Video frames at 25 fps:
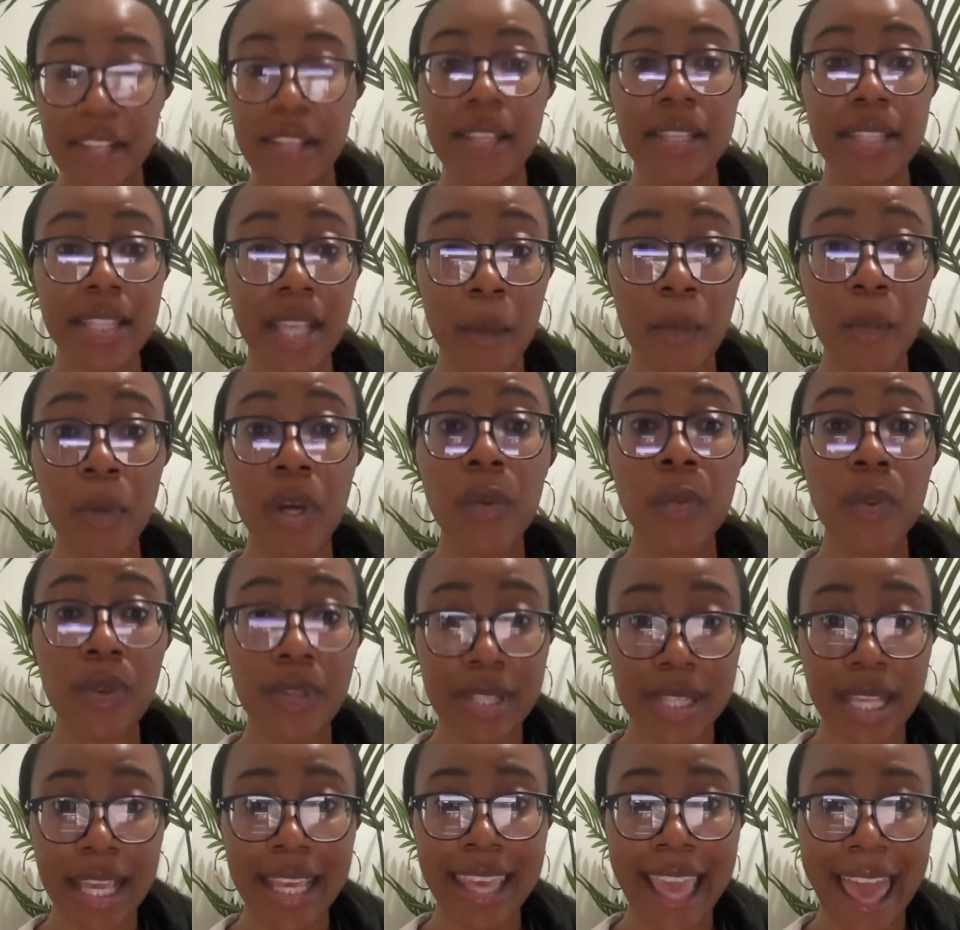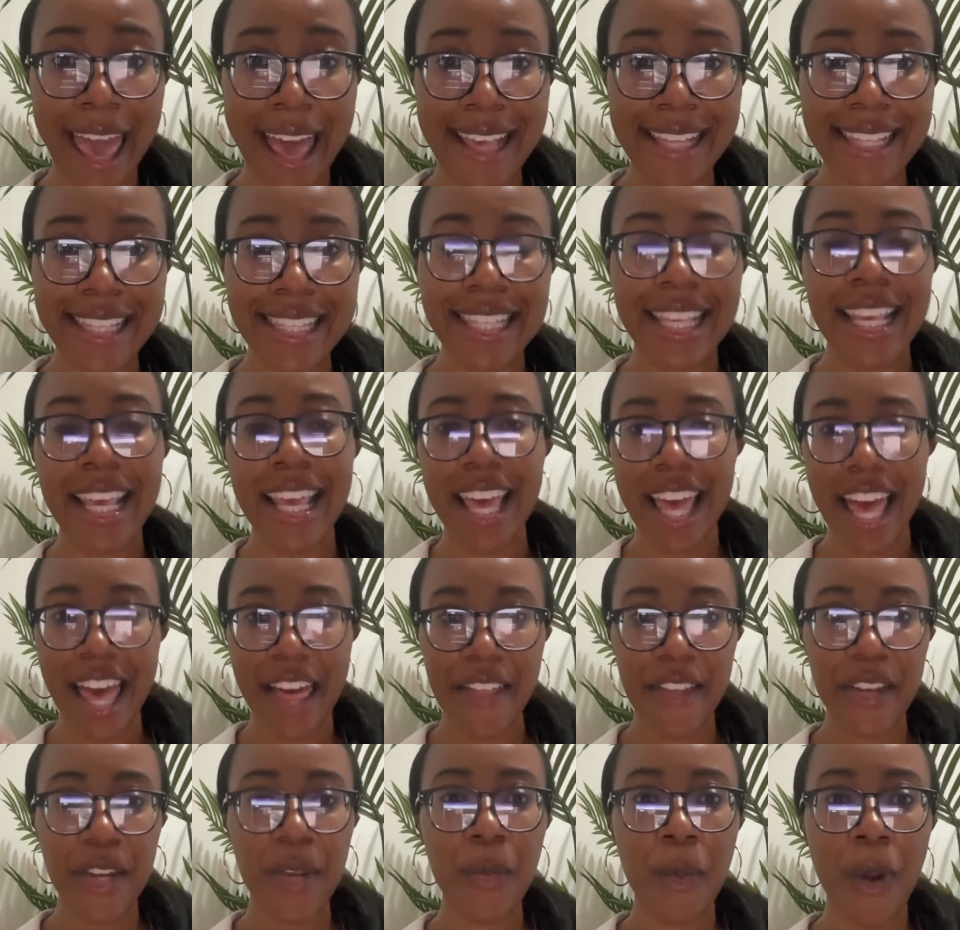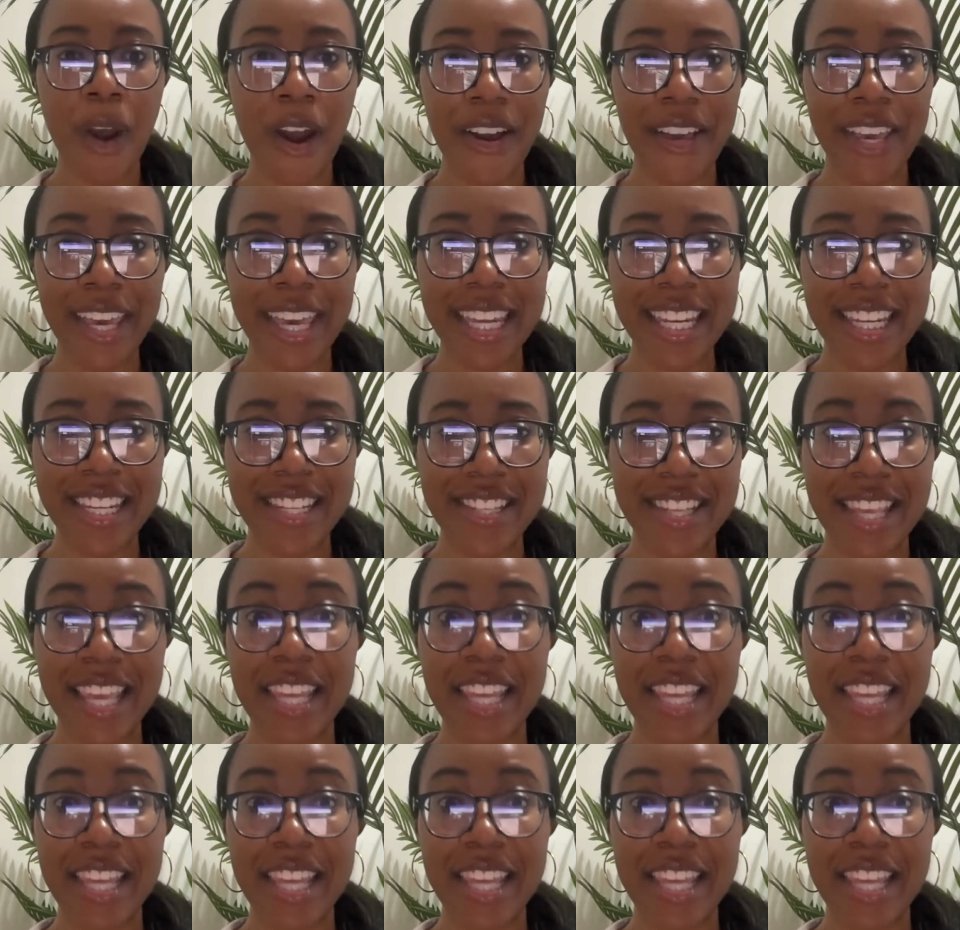Someone will say yes, and then you walk in